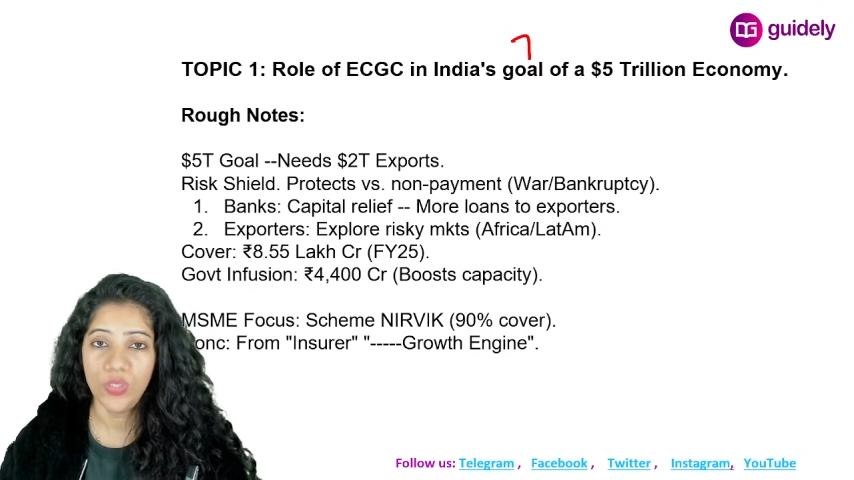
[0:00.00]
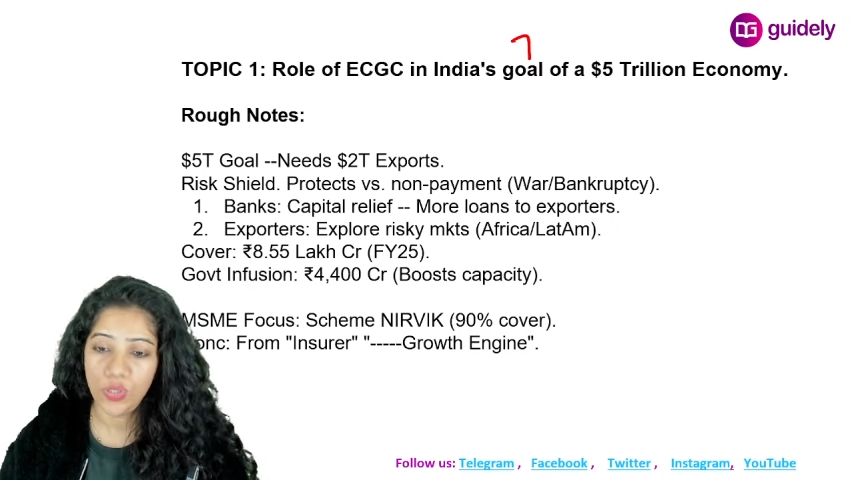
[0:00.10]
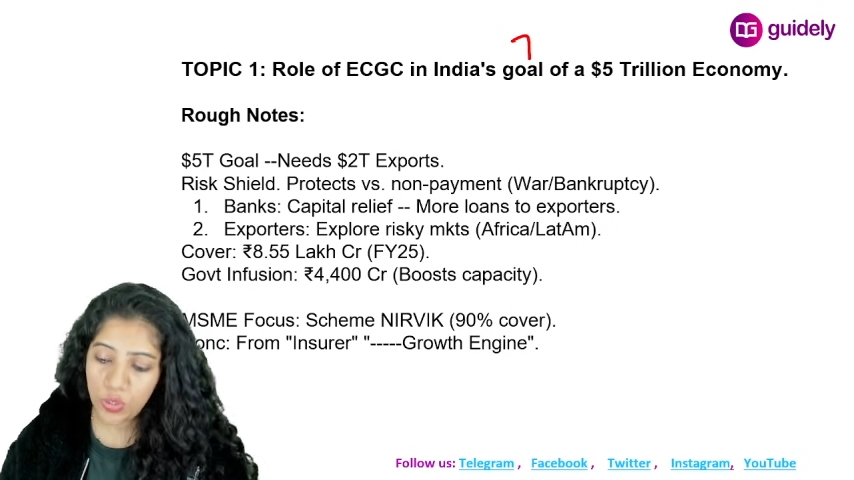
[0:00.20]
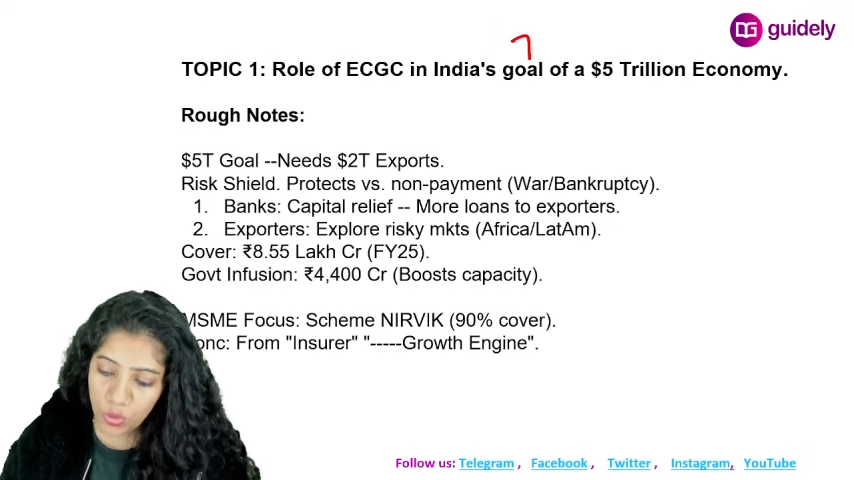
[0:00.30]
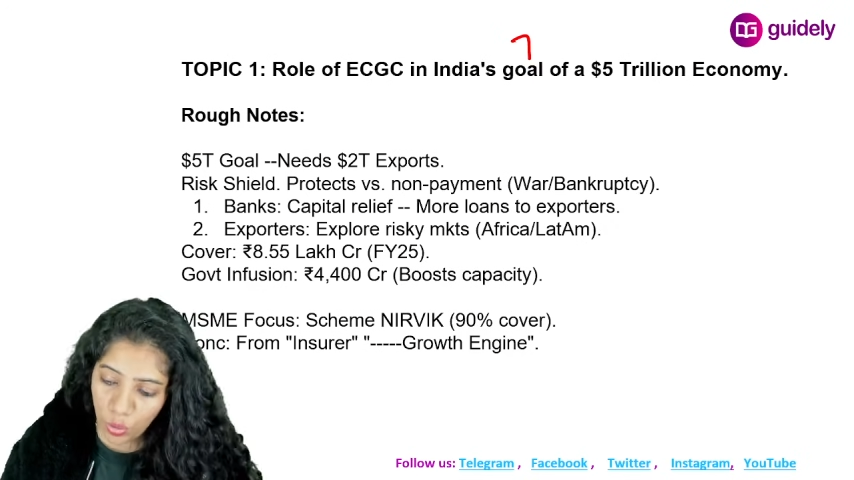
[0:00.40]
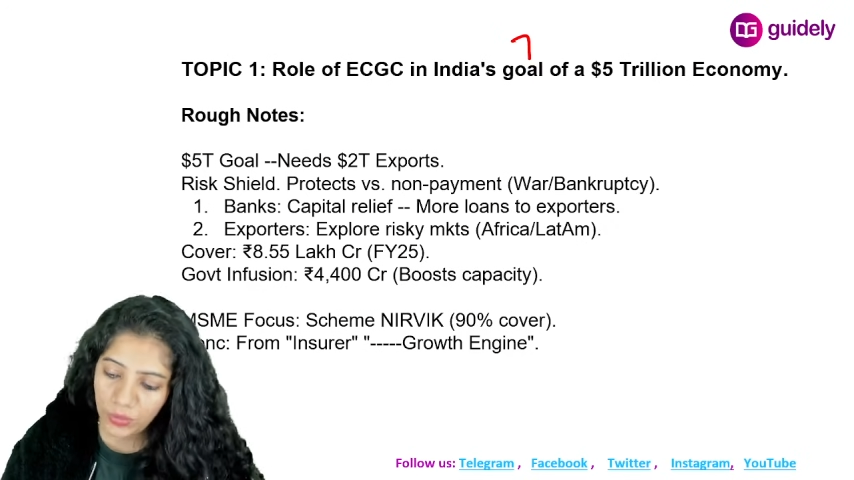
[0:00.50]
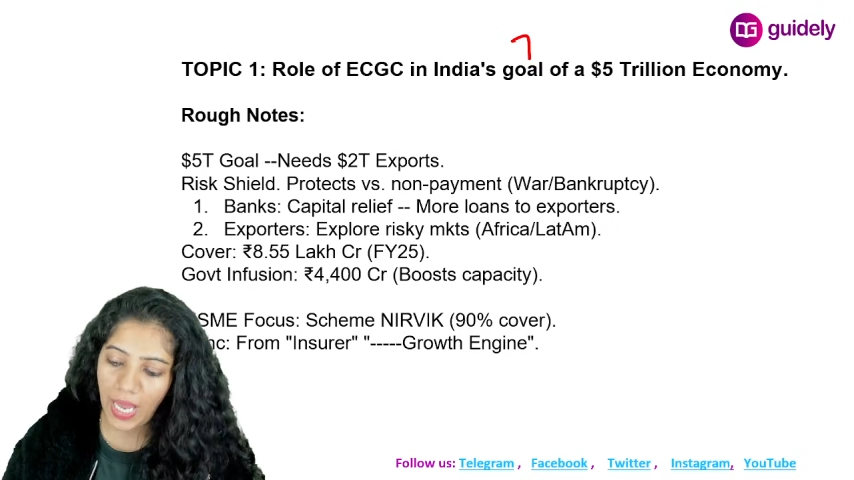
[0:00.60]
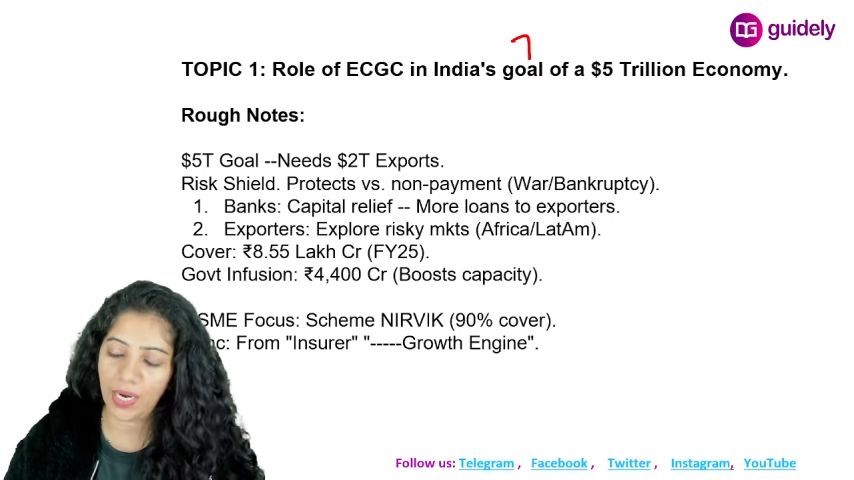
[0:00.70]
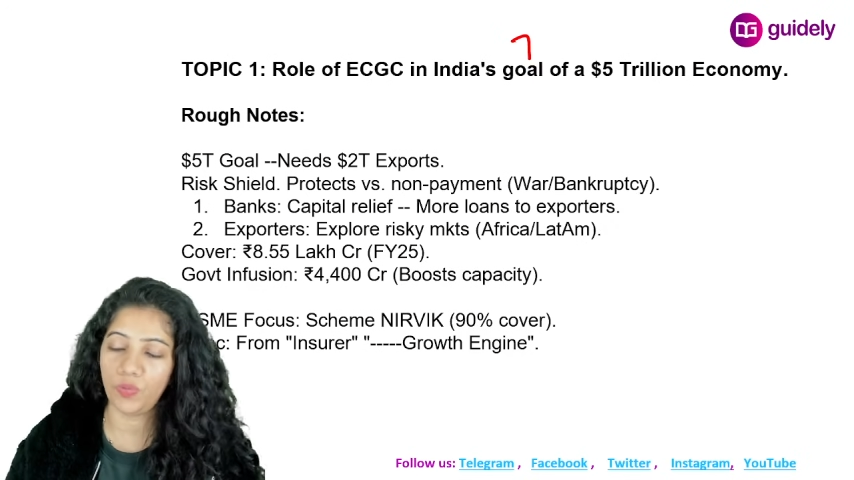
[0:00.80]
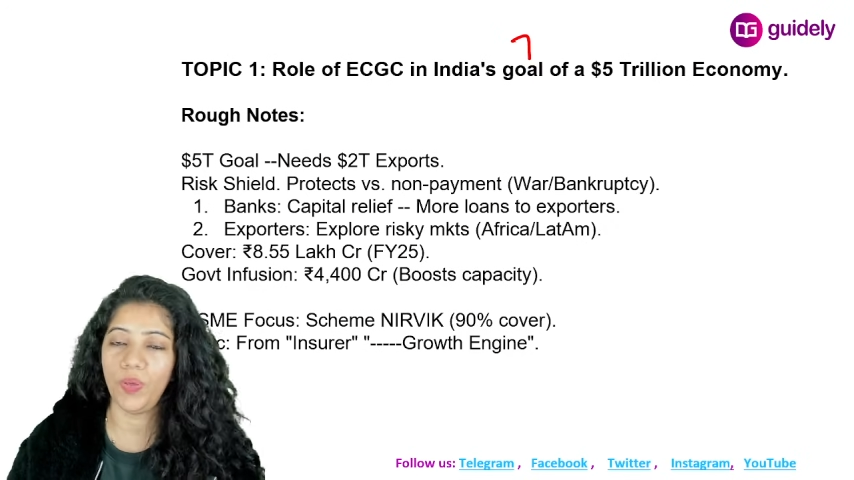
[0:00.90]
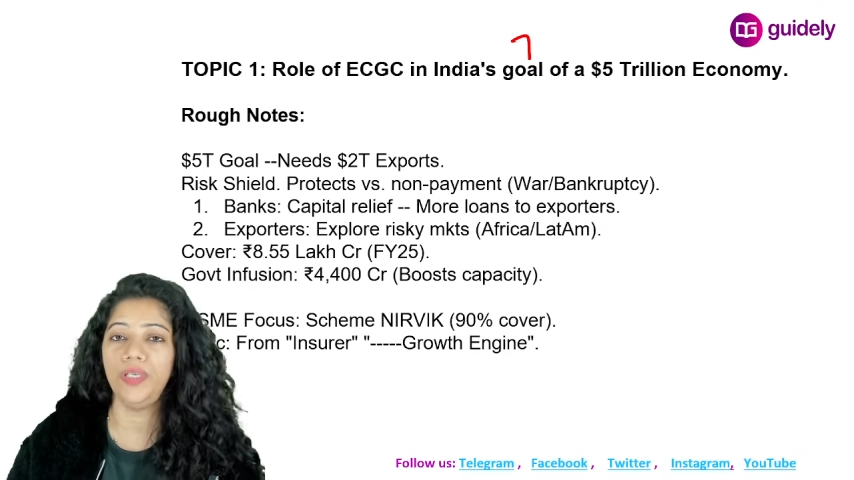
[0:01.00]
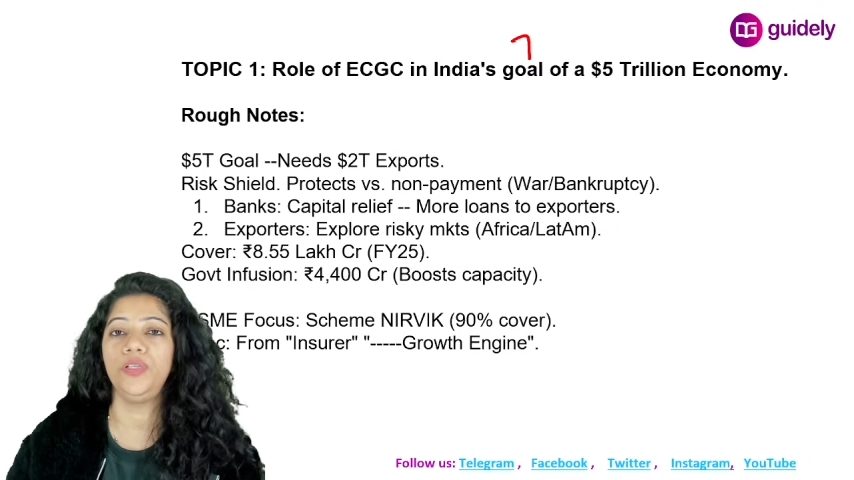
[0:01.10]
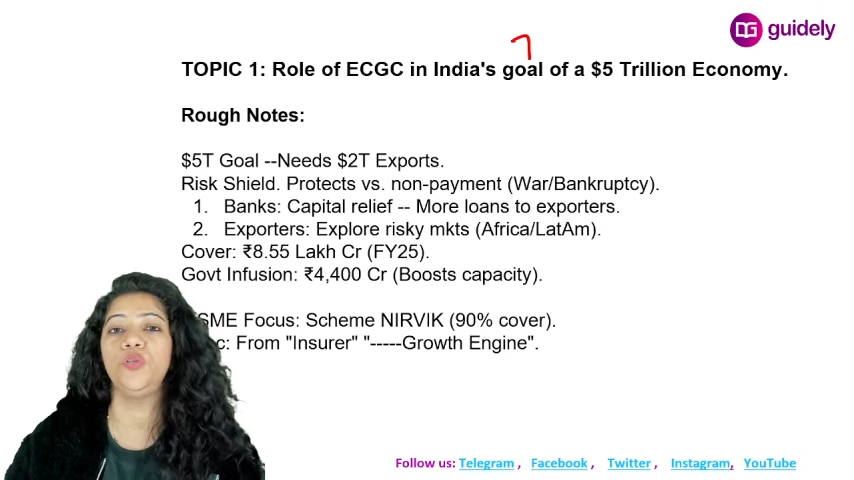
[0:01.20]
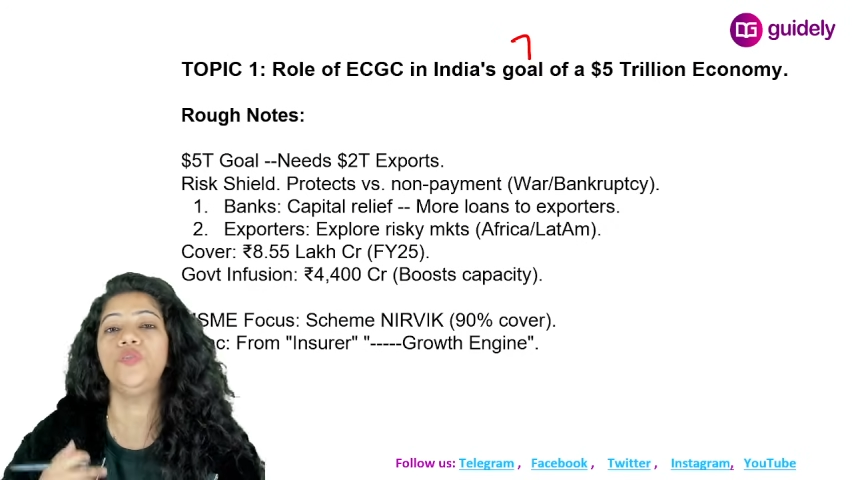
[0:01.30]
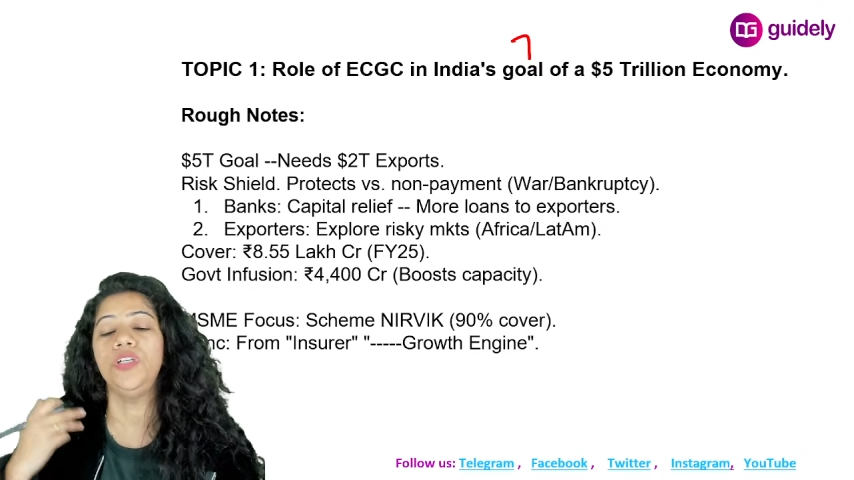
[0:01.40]
so that when
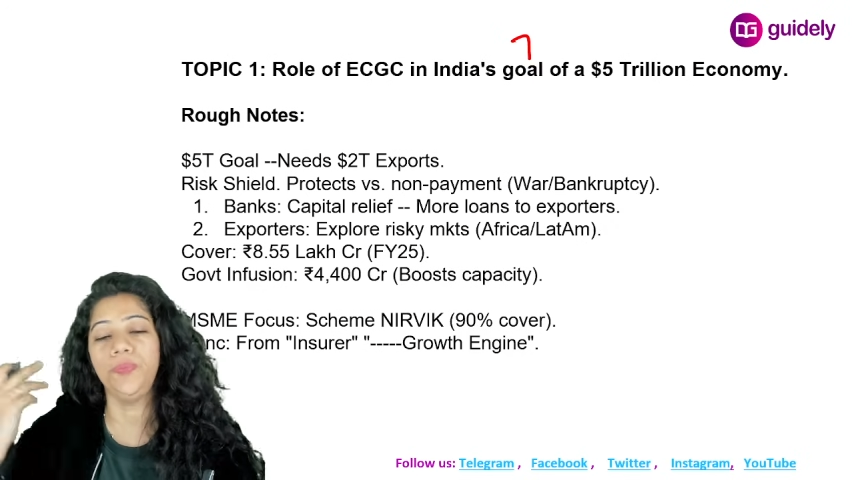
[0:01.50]
you will